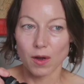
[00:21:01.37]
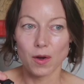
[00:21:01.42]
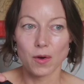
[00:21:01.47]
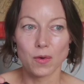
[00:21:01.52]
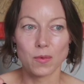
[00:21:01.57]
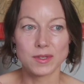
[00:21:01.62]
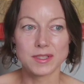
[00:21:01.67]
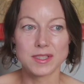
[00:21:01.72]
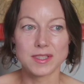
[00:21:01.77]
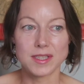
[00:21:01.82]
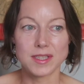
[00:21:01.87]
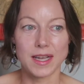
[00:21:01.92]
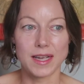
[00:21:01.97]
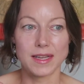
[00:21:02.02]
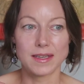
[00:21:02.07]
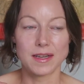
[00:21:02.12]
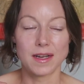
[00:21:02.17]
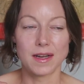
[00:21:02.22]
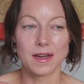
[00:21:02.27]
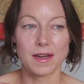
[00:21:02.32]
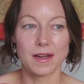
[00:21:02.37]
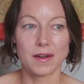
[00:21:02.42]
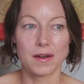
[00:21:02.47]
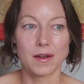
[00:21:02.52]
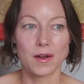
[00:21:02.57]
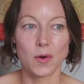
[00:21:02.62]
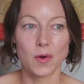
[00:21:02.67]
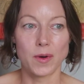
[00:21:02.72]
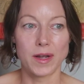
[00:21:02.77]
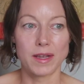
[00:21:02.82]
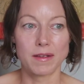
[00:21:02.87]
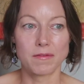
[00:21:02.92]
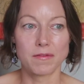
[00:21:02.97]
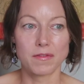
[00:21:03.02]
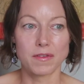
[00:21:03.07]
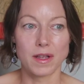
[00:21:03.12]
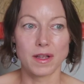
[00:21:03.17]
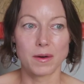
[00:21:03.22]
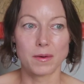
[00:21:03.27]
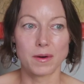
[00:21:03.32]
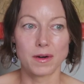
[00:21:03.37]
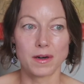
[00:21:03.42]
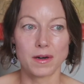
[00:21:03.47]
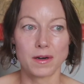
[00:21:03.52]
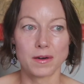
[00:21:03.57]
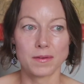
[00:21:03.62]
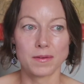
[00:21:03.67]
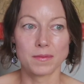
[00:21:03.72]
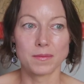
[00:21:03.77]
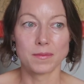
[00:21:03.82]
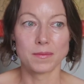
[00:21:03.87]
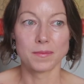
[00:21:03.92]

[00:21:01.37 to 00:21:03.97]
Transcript: oh, what's that Hawaiian flower?